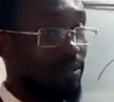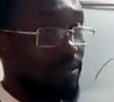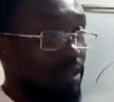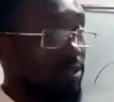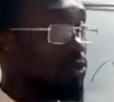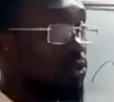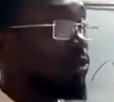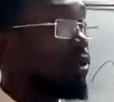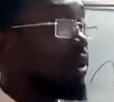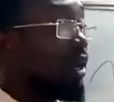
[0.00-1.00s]
Okay,
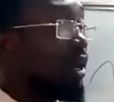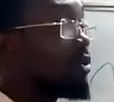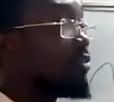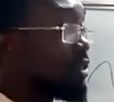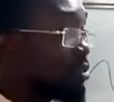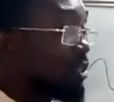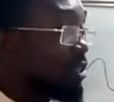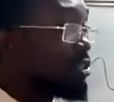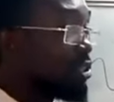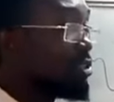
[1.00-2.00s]
so I'll give you a
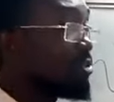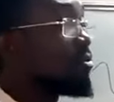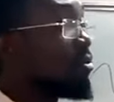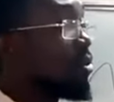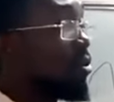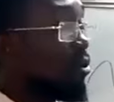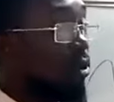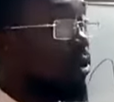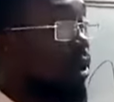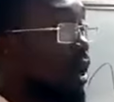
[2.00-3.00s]
strategy
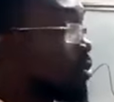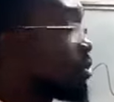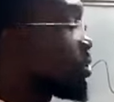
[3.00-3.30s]
or I'll